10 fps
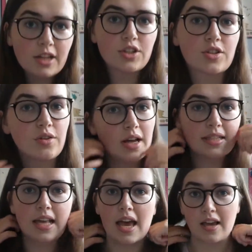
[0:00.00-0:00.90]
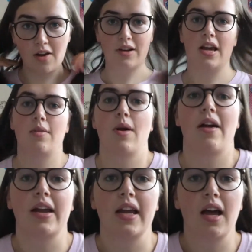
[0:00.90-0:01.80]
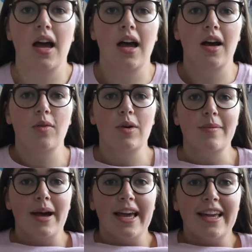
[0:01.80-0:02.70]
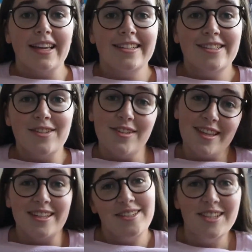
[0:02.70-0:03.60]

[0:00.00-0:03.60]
I just thought I'd say currently I'm wearing uh, one of my student theatre